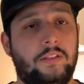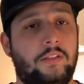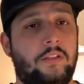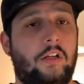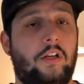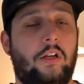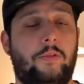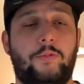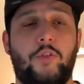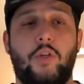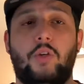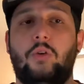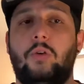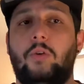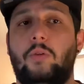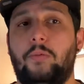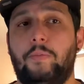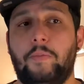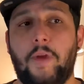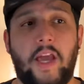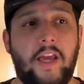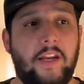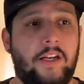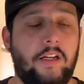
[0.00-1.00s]
up to
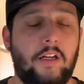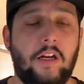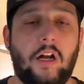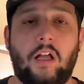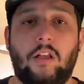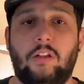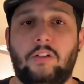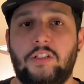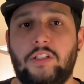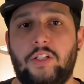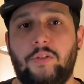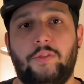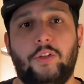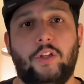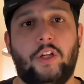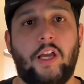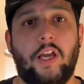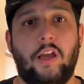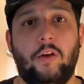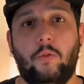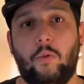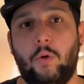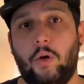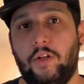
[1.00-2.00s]
$80 if you
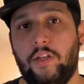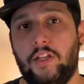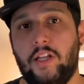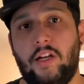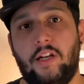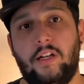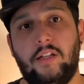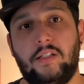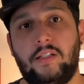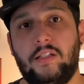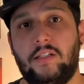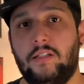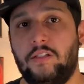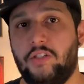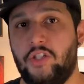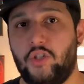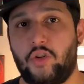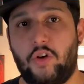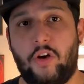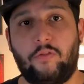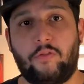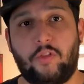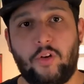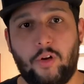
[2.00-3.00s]
get one that is
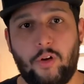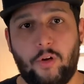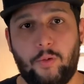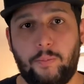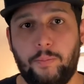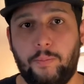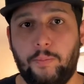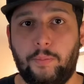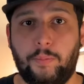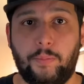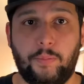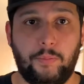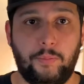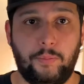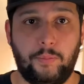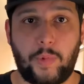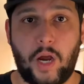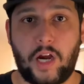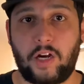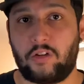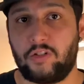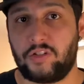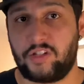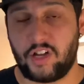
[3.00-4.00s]
straight from
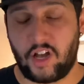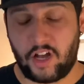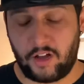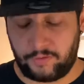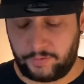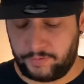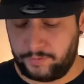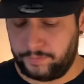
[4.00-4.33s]
Microsoft.